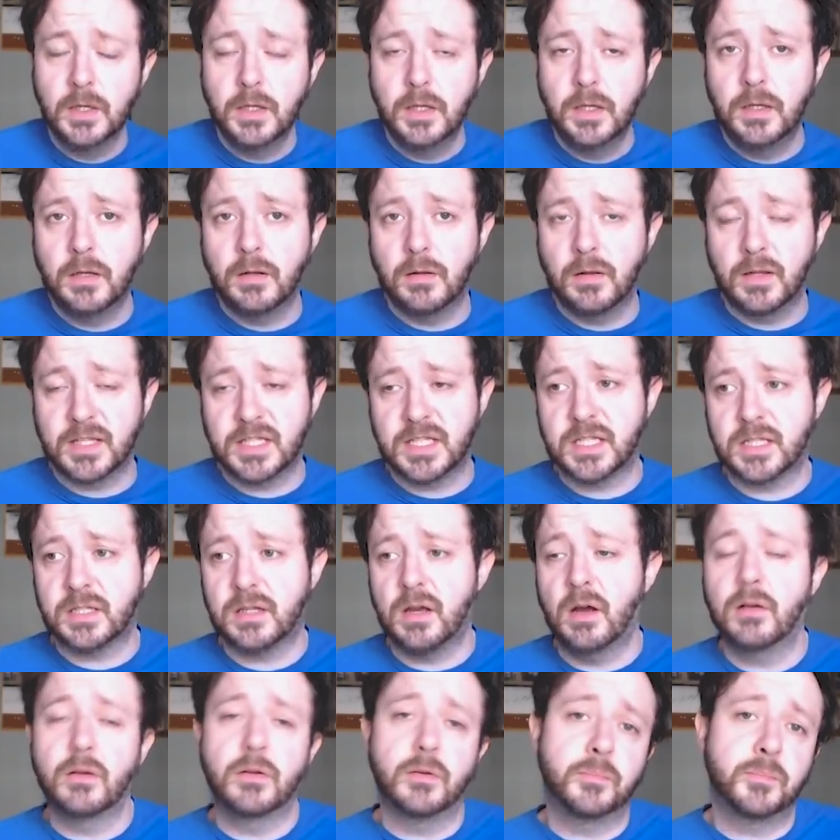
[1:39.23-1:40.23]
like
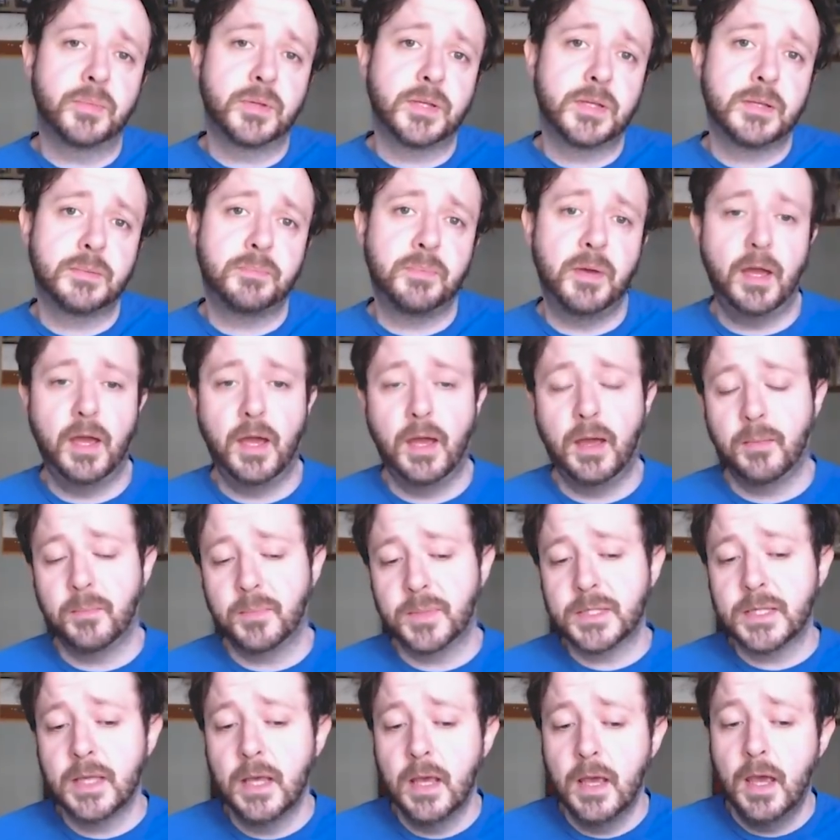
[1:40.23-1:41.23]
scallops
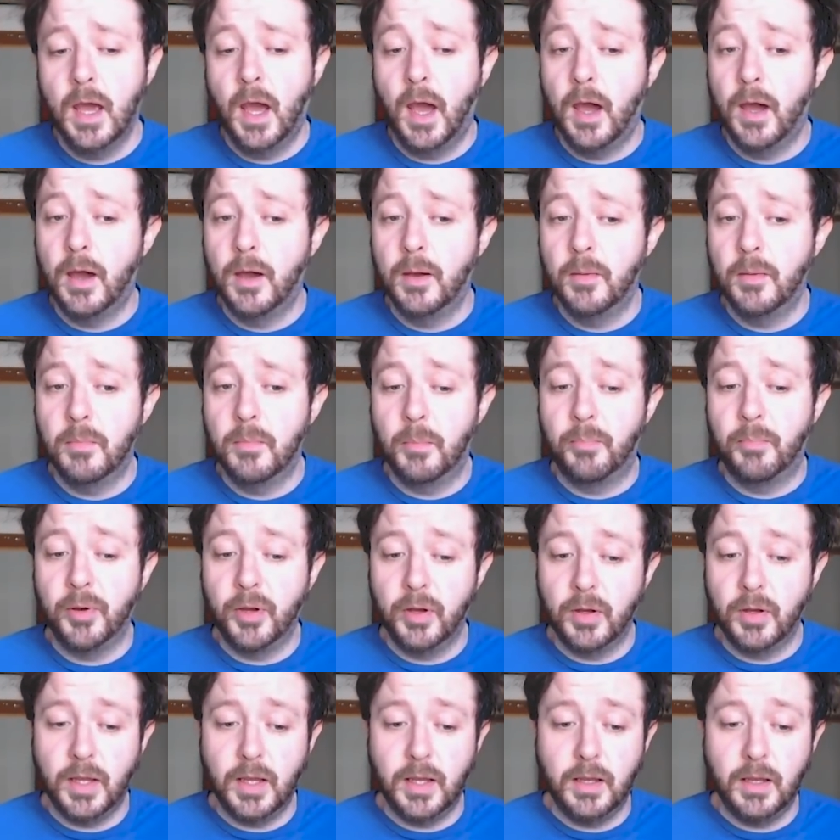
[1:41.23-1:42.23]
perhaps.
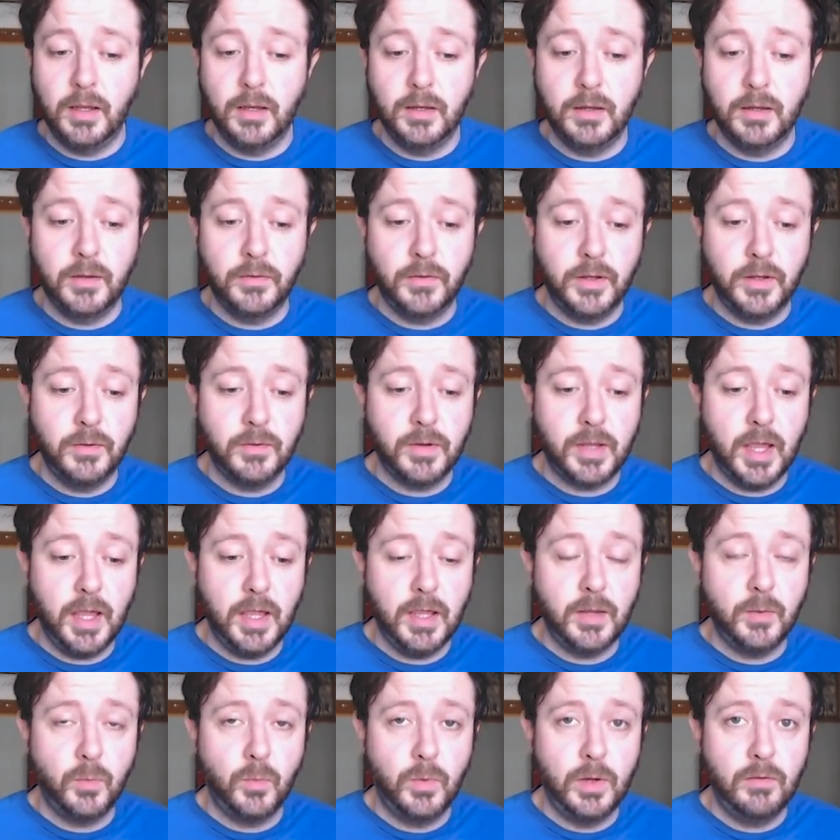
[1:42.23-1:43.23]
But in the
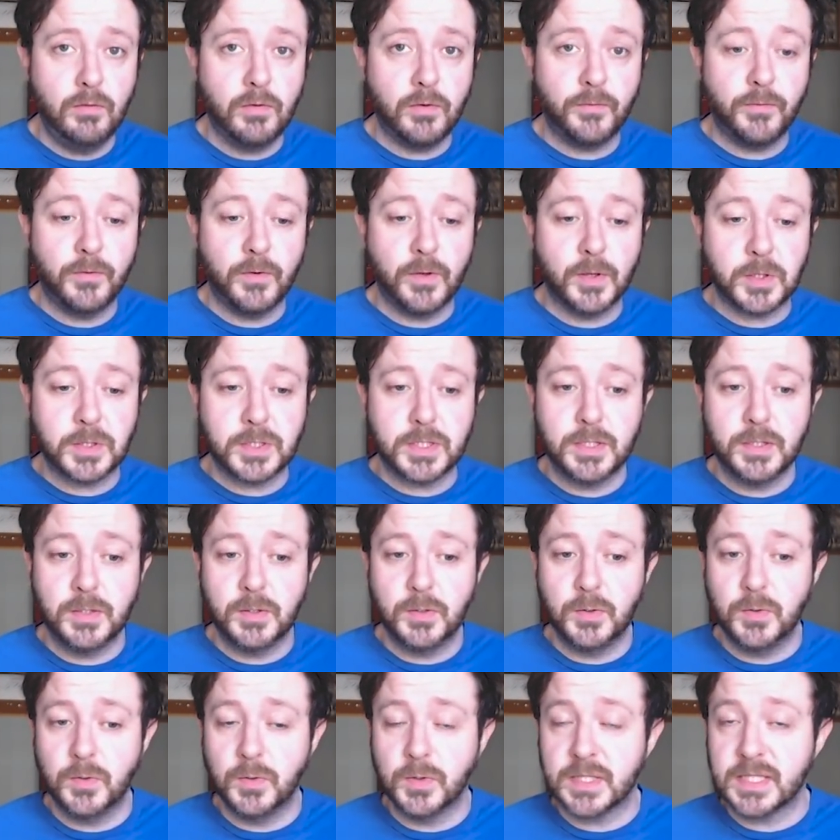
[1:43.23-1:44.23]
UK, we refer
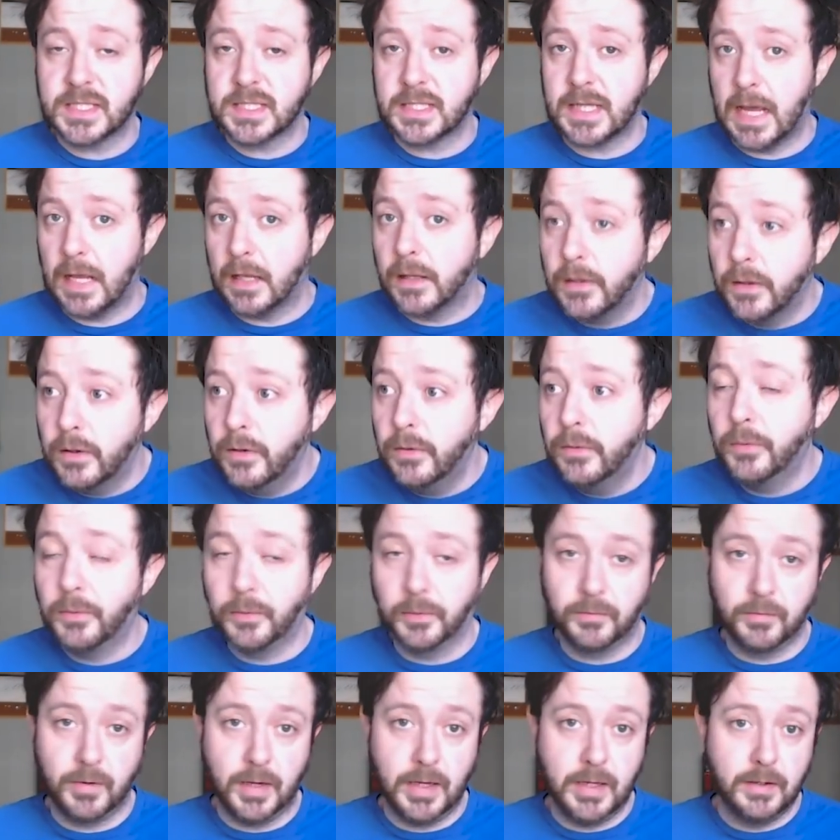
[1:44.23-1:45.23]
to scallion or
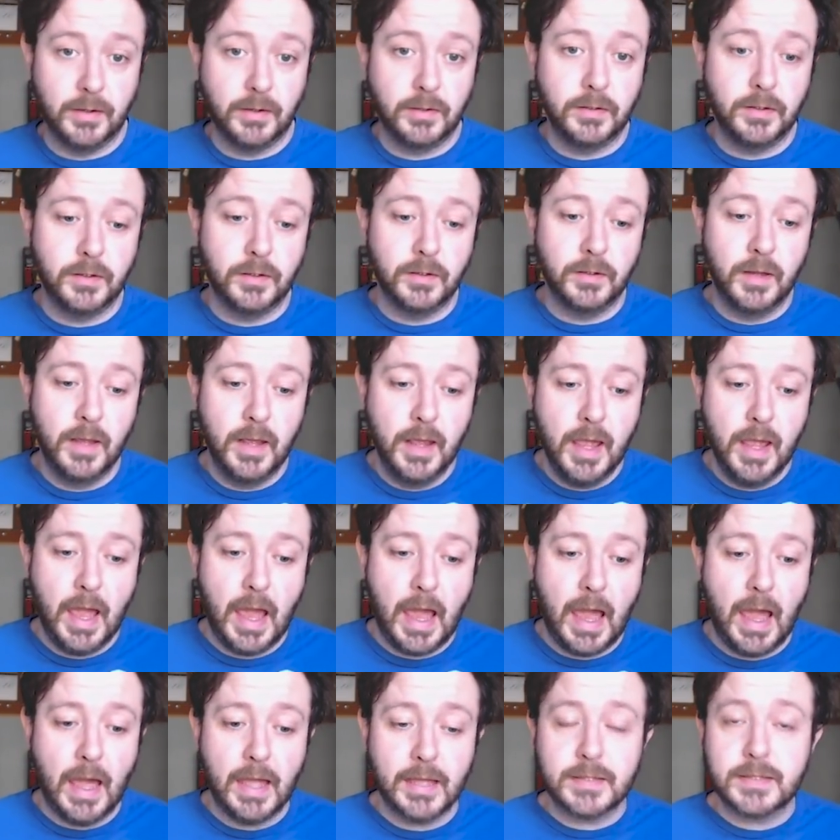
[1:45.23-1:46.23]
green onion
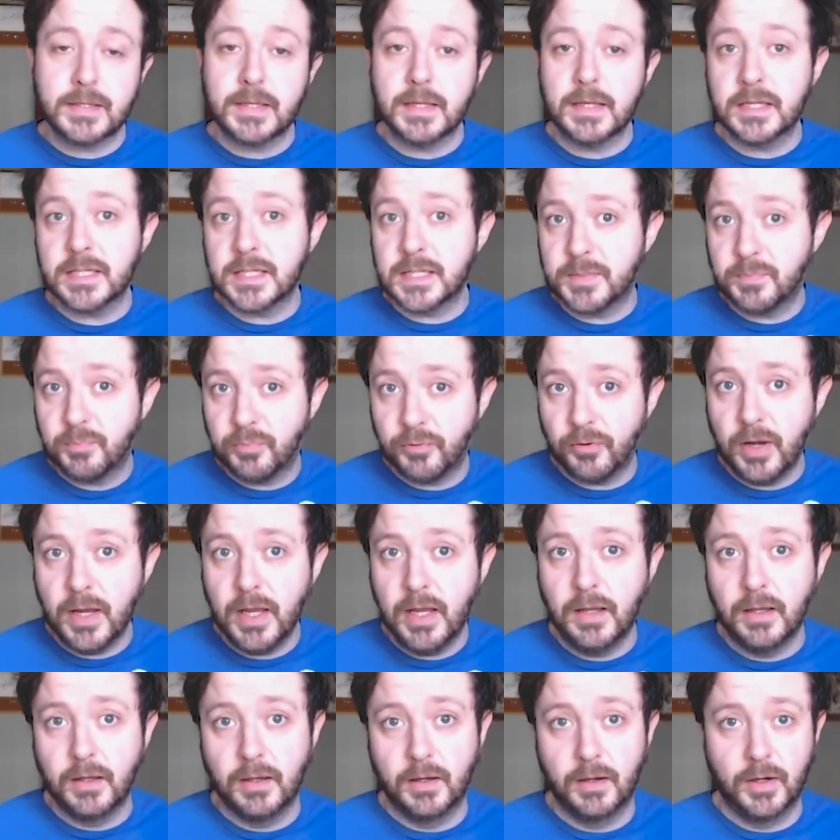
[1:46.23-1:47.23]
as a
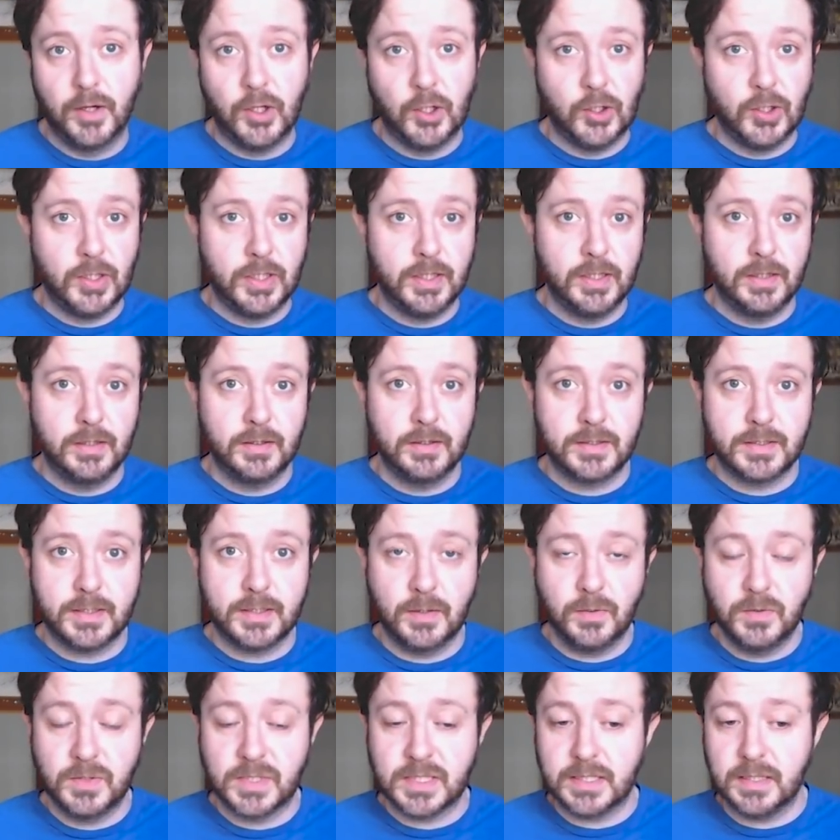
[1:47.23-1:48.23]
spring onion.
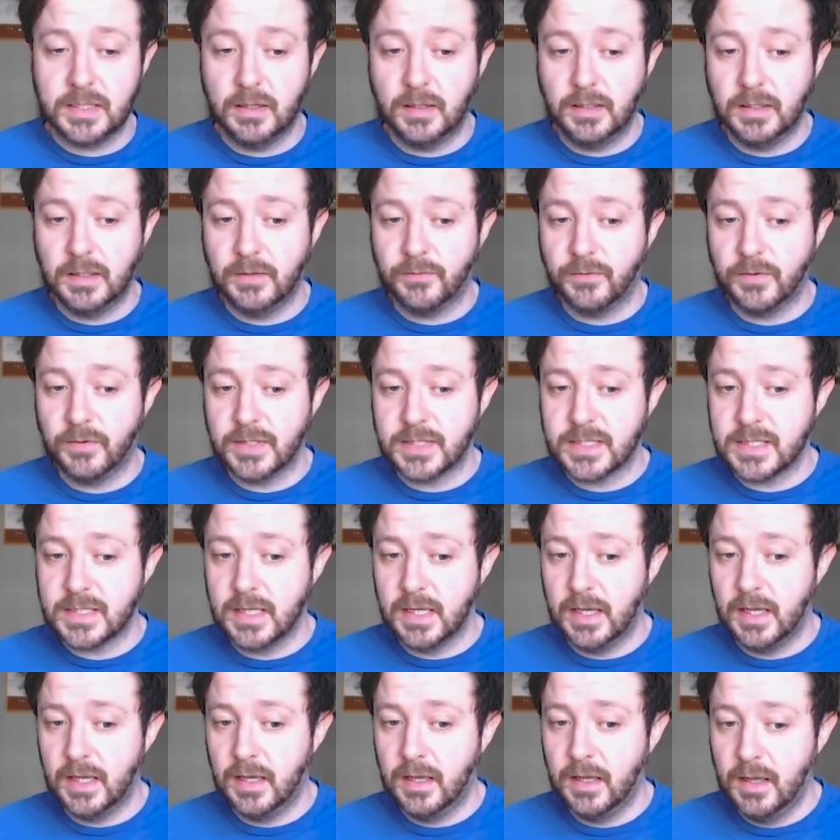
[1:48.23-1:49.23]
So slight difference
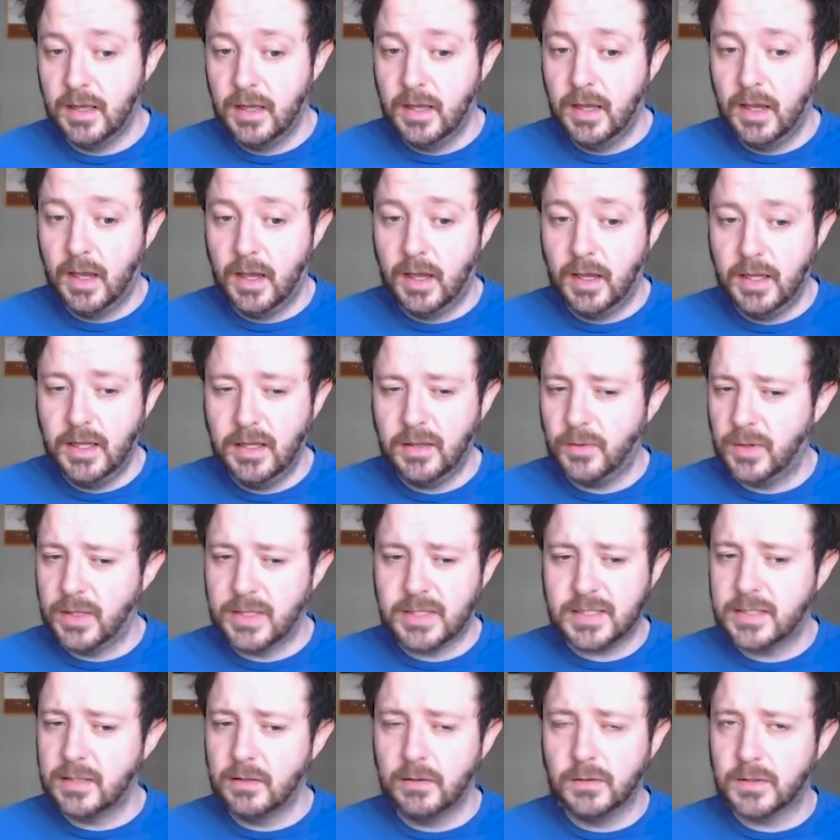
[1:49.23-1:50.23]
there. Either way, it
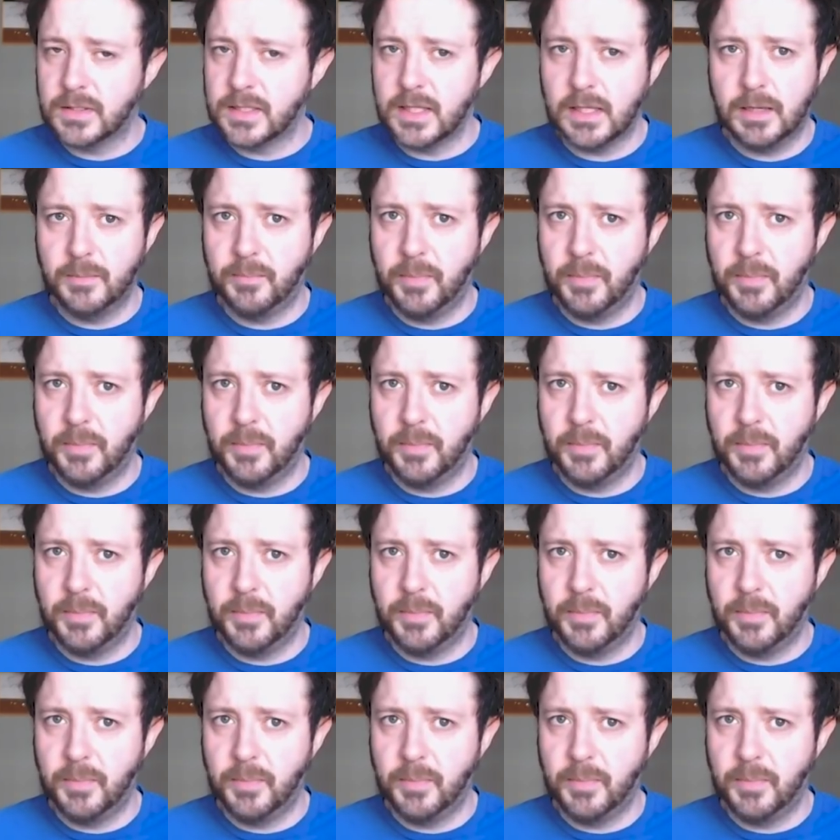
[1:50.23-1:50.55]
still looks like a